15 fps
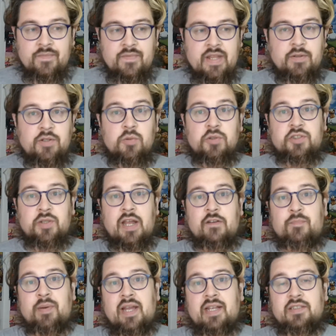Then you also
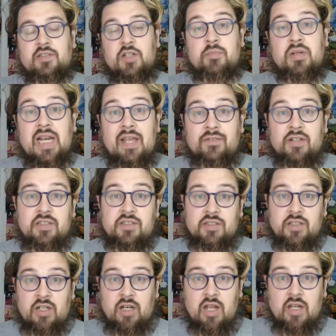have bands like Malevolence
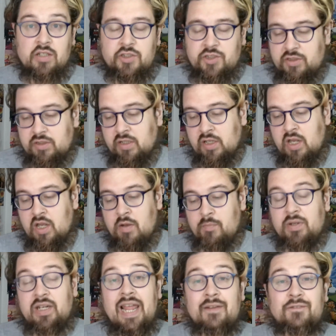and Clutch.
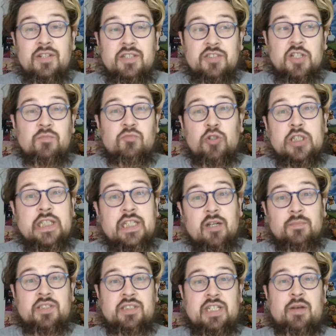Malevolence I'm really
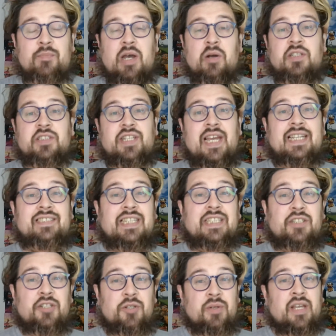upset about because that is a
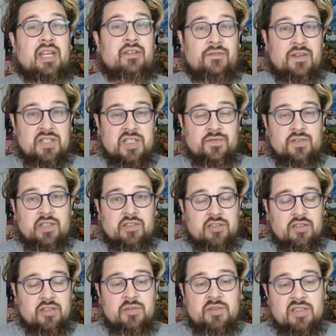UK festival
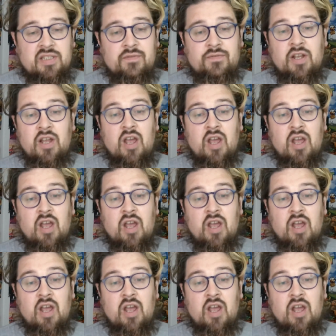exclusive.